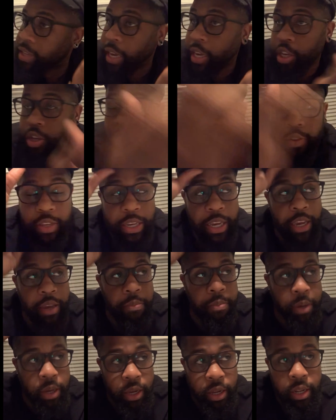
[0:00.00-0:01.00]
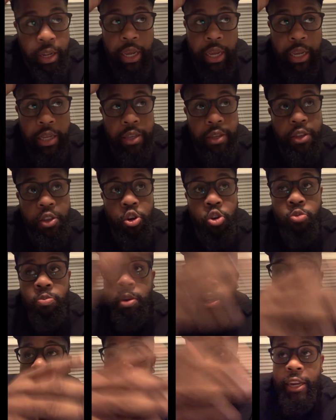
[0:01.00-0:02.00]
like you said, man, like, it's so
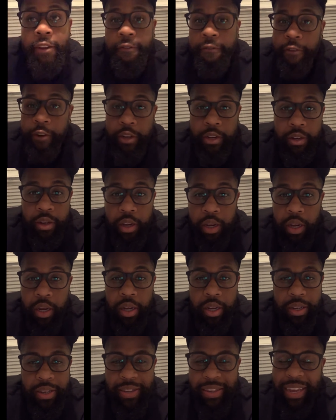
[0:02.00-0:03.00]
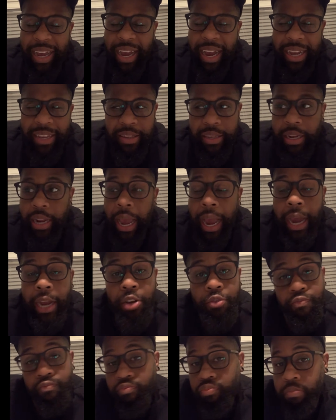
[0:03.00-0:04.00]
many different sides, and
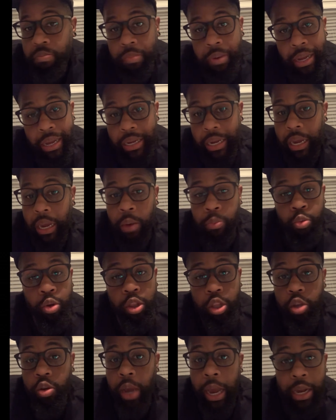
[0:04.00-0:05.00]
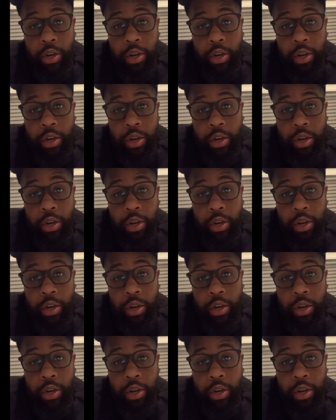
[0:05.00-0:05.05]
I'm with you.